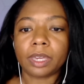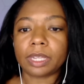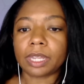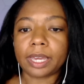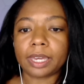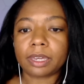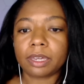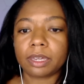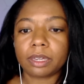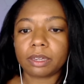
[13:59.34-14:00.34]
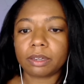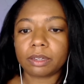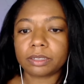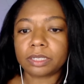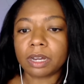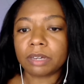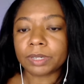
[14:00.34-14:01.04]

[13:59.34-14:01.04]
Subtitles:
like Don